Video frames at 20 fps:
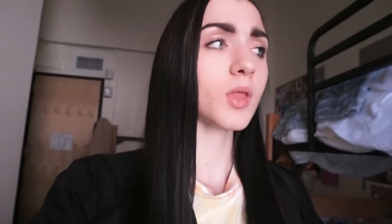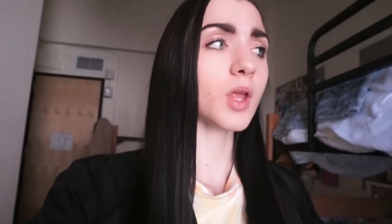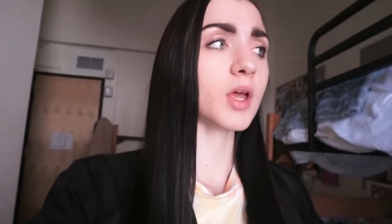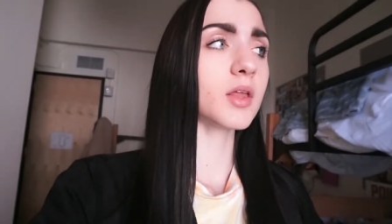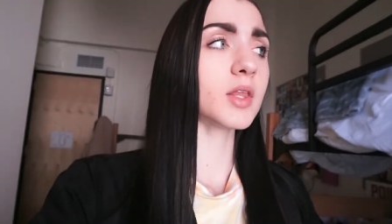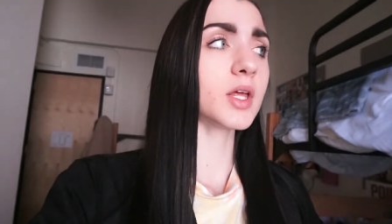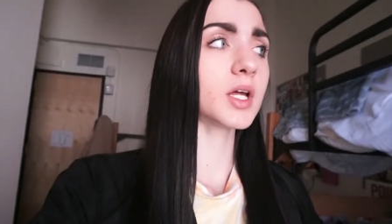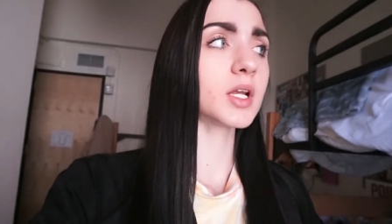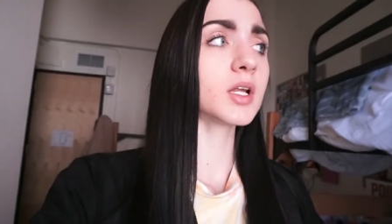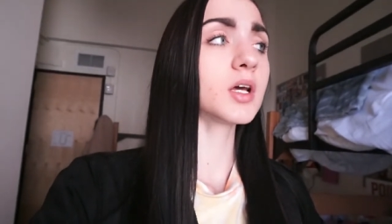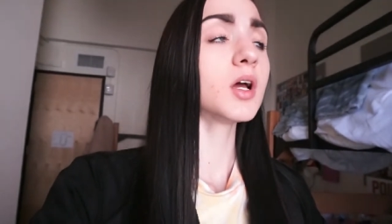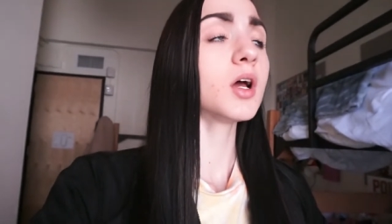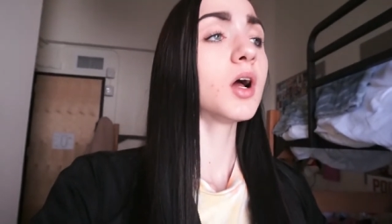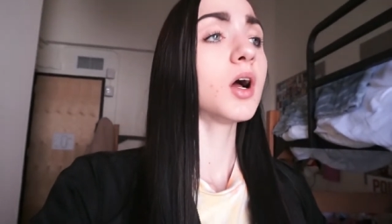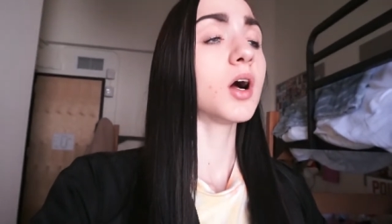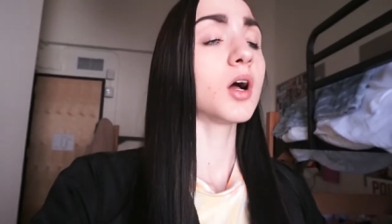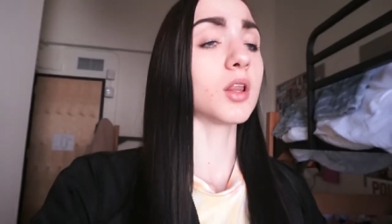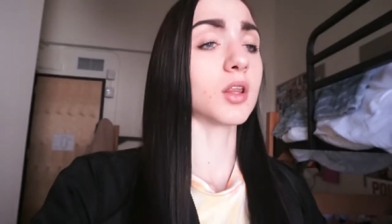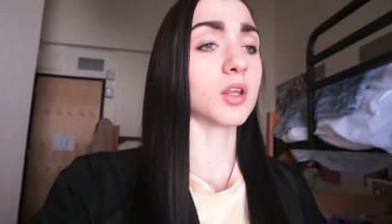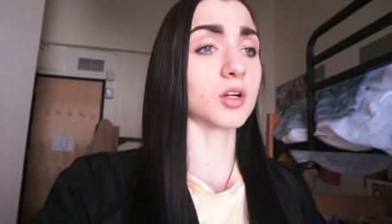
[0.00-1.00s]
And then
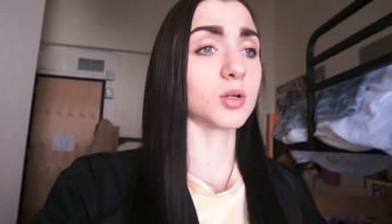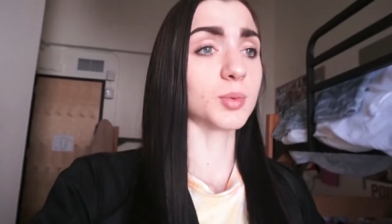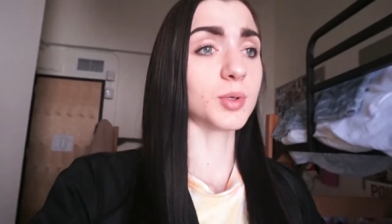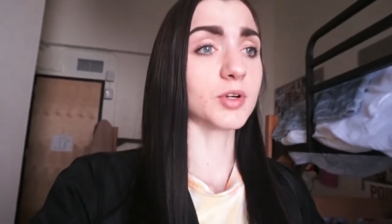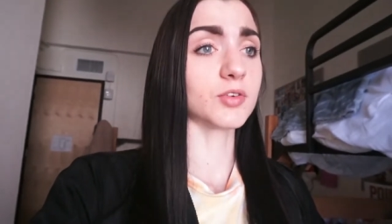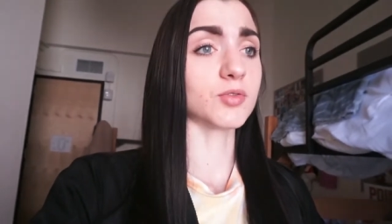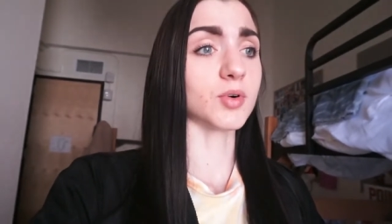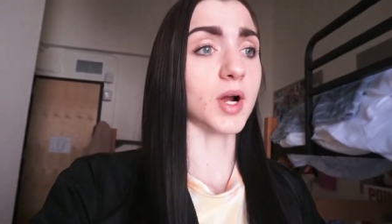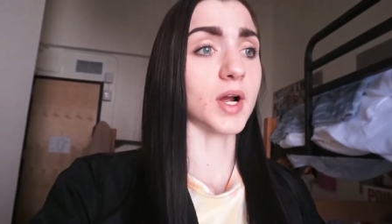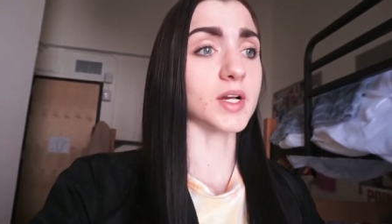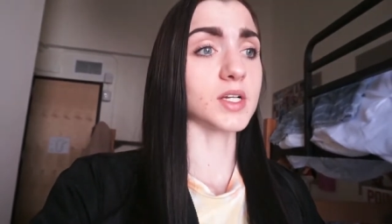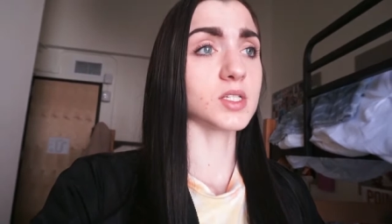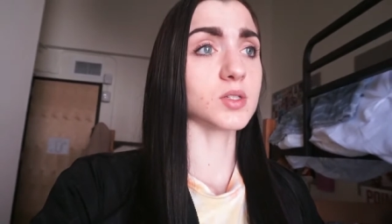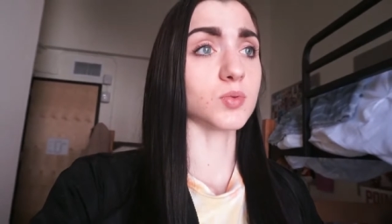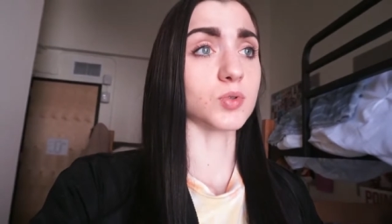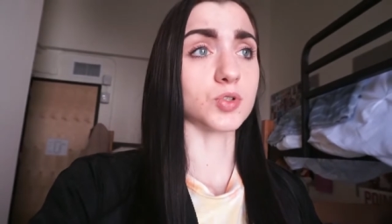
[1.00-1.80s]
a little bit of rice,